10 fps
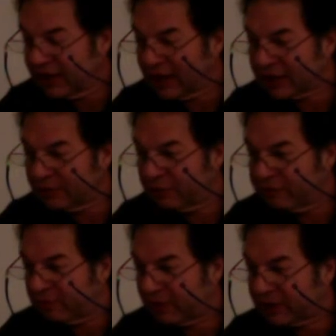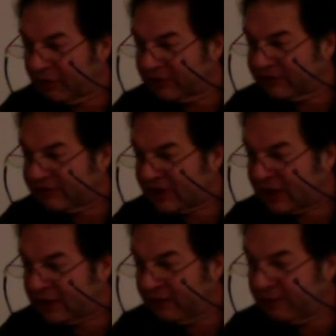I can prove it by going to 10,
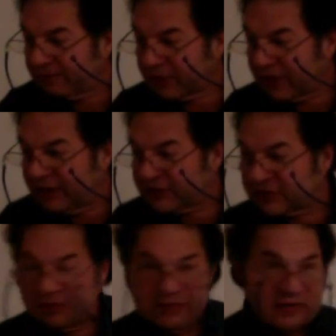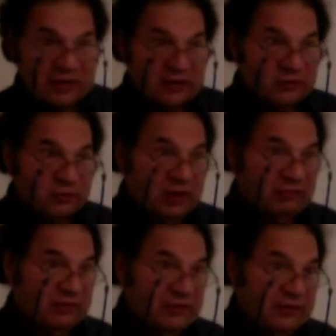and it's going to be 10 on 12.
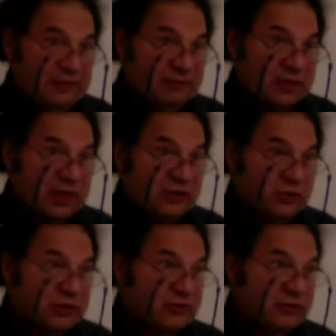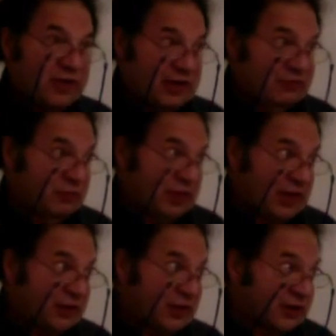And you can do that even without
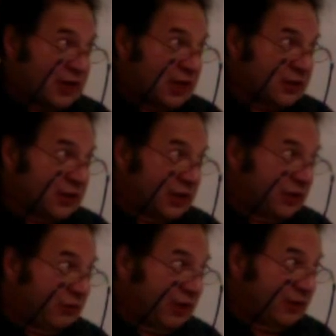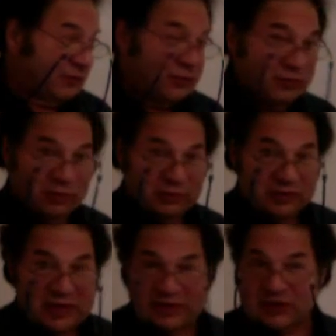a calculator, right? You know that
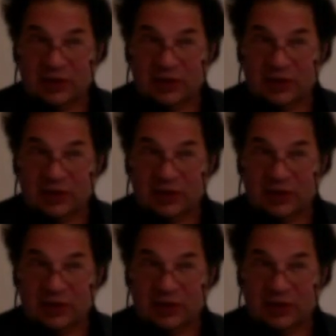that's 120%.